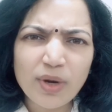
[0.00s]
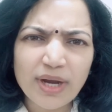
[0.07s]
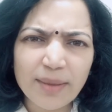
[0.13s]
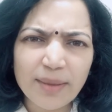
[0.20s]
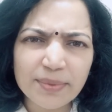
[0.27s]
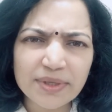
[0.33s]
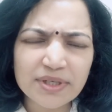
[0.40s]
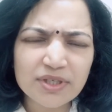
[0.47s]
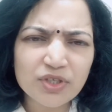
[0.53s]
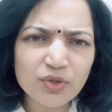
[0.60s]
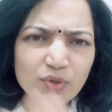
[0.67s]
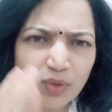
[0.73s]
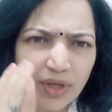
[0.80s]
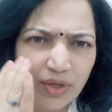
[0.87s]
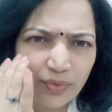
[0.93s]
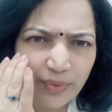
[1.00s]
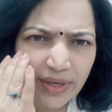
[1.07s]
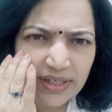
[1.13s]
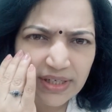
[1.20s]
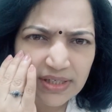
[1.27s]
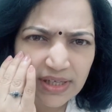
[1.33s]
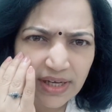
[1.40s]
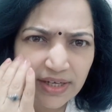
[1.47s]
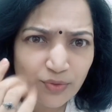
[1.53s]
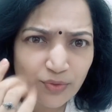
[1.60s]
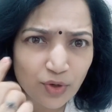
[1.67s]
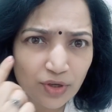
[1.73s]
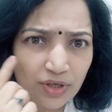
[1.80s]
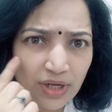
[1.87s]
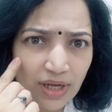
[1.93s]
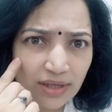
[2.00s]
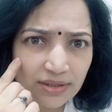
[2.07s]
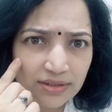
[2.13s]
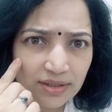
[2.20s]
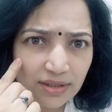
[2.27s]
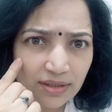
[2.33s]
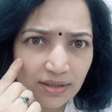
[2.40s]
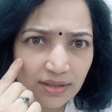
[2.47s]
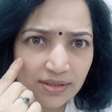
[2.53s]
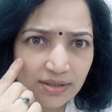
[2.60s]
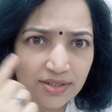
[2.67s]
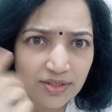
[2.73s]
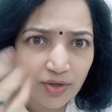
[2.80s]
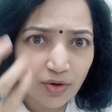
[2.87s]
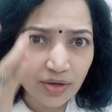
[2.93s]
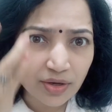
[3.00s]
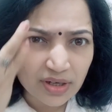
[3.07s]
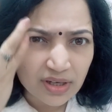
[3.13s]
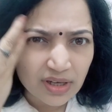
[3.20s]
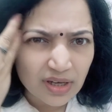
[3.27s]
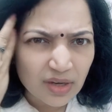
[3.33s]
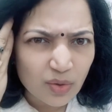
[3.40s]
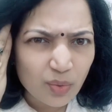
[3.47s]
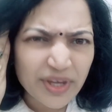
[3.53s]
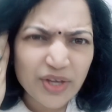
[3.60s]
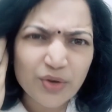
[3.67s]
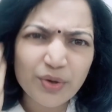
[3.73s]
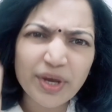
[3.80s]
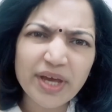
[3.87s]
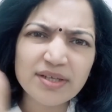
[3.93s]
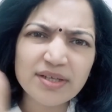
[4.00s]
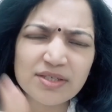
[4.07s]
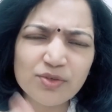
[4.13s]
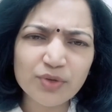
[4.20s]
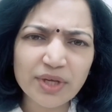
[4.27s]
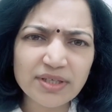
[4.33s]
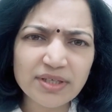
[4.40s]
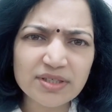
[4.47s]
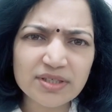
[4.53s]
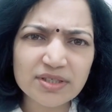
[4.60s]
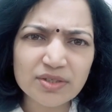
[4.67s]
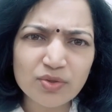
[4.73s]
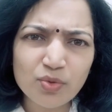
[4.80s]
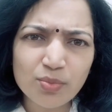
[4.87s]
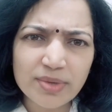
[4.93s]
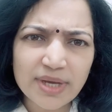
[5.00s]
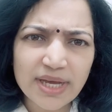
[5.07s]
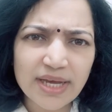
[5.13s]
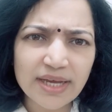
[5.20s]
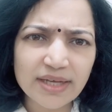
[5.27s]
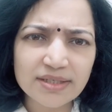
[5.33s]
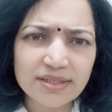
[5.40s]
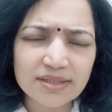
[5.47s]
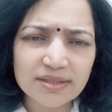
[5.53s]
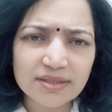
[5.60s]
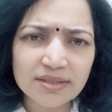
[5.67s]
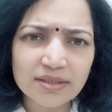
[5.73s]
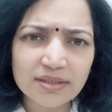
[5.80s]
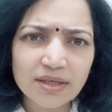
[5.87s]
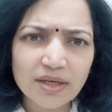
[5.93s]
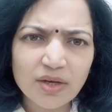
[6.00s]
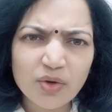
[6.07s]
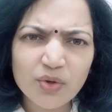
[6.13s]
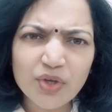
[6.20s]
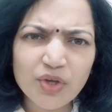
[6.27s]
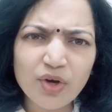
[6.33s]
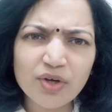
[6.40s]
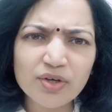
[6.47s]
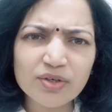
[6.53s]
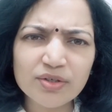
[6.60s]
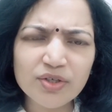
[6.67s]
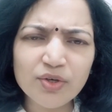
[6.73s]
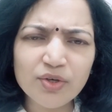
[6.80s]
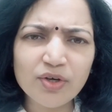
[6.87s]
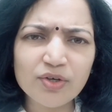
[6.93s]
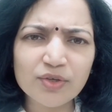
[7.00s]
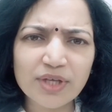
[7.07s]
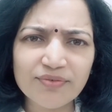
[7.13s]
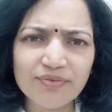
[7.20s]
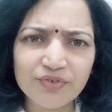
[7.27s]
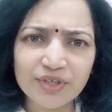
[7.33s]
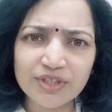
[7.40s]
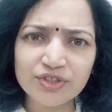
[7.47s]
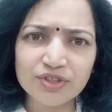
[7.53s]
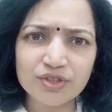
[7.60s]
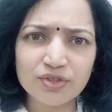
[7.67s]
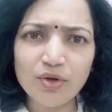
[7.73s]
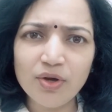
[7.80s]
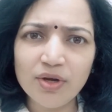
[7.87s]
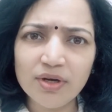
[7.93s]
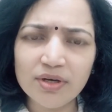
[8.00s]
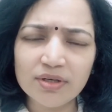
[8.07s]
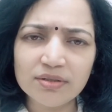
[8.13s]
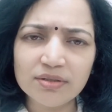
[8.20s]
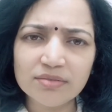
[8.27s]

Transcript: happened? You're looking very tired. You got dark circles. Or, why your hair is looking so bad? You're not looking fresh at all.